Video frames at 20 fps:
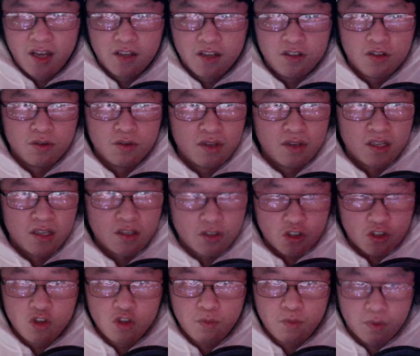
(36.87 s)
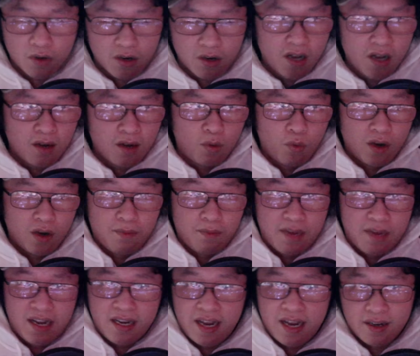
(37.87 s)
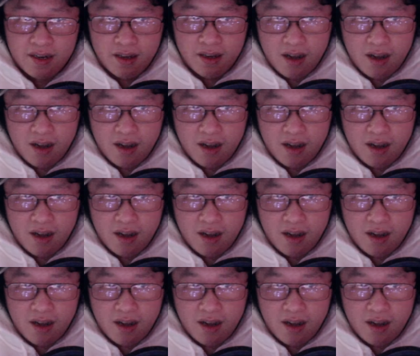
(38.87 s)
to the super well-made and